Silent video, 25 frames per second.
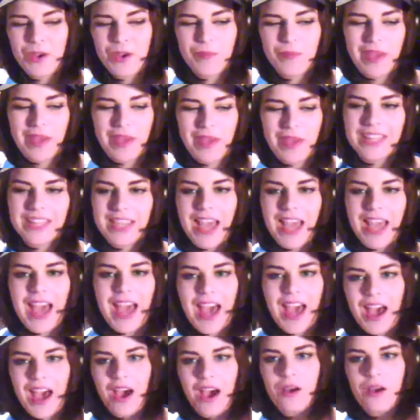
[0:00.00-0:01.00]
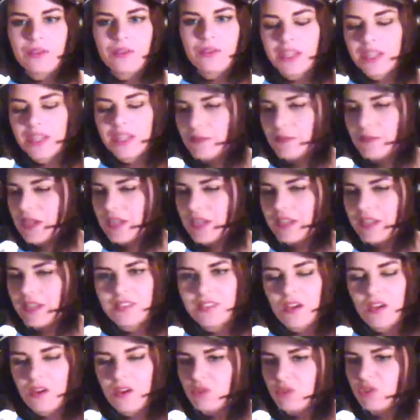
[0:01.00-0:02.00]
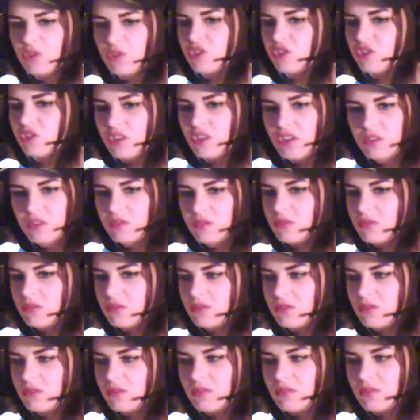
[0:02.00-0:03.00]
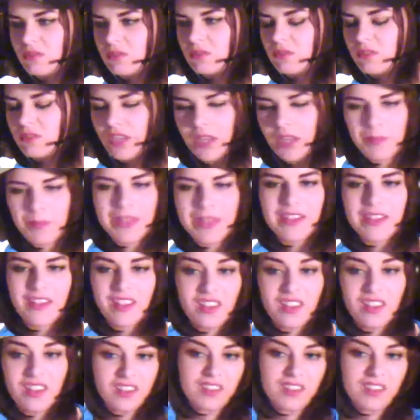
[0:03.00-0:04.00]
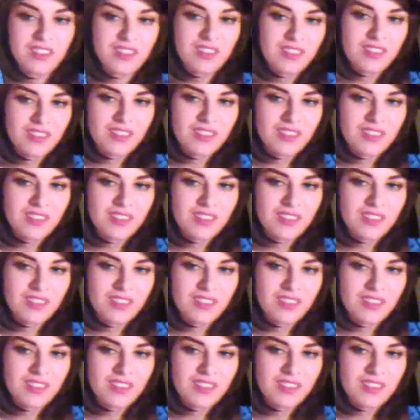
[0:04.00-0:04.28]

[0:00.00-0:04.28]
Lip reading: back and like, how did I make those shoes? And I'm like, oh,